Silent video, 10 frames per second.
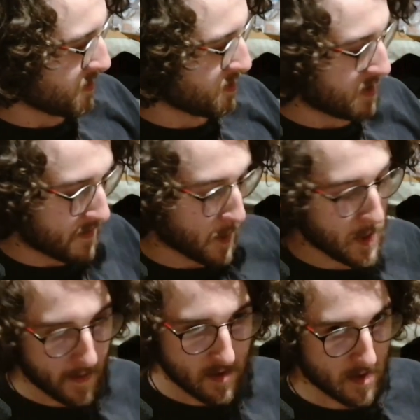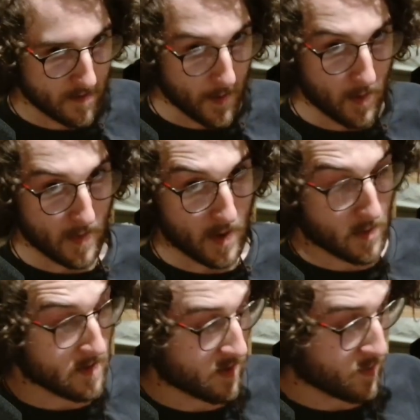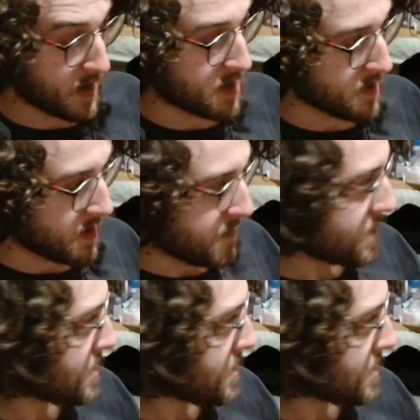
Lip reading: is we'd have both of us in the room, and one of us would need to leave.